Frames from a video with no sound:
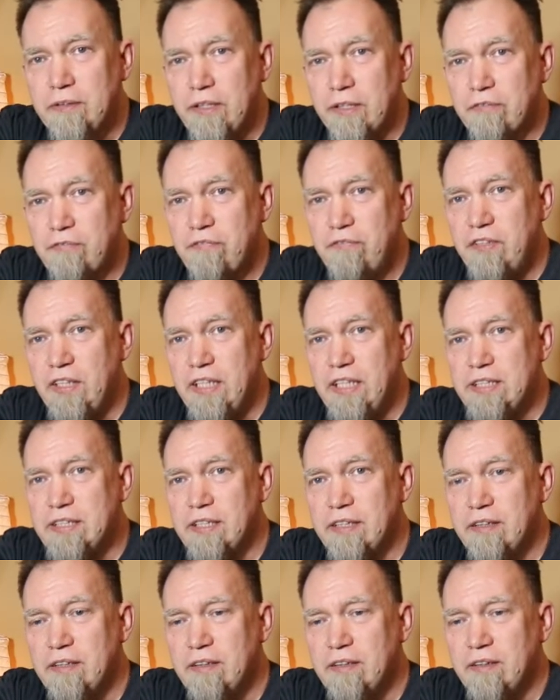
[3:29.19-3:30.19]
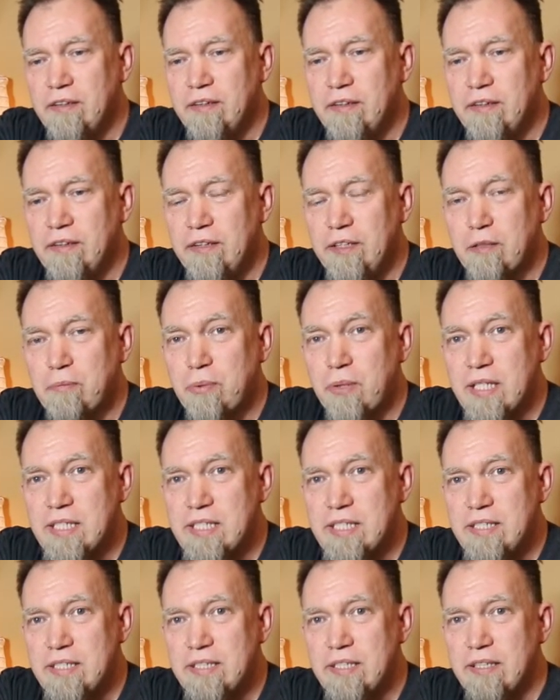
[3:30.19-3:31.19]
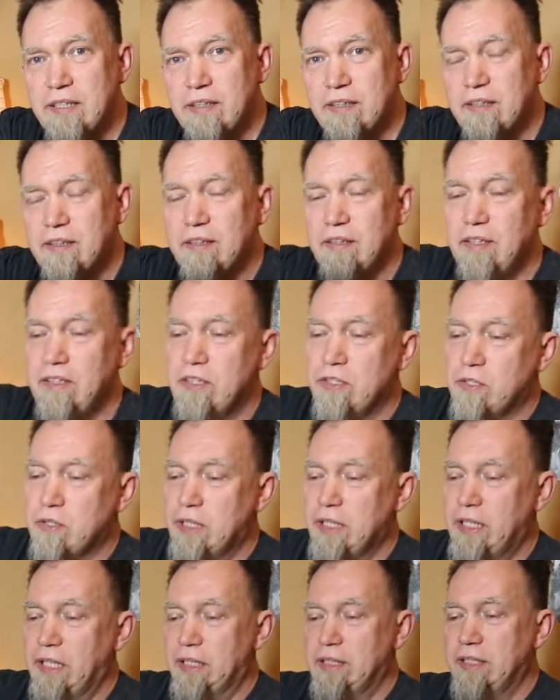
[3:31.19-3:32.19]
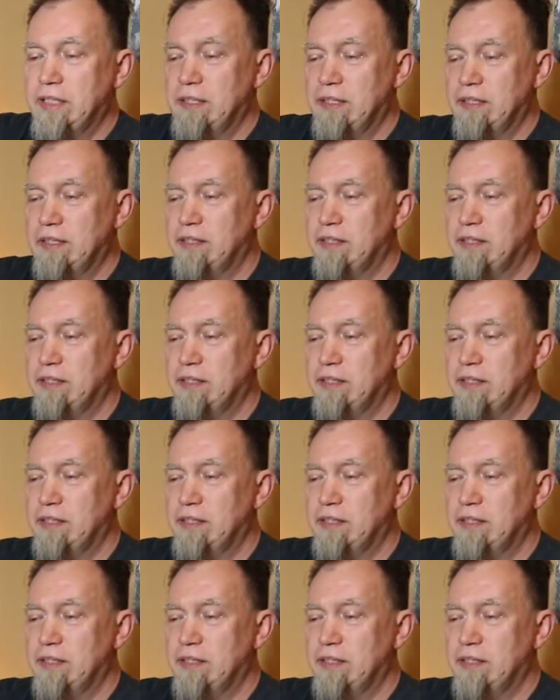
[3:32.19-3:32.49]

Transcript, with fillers: You fill it, you press it, and you drink it.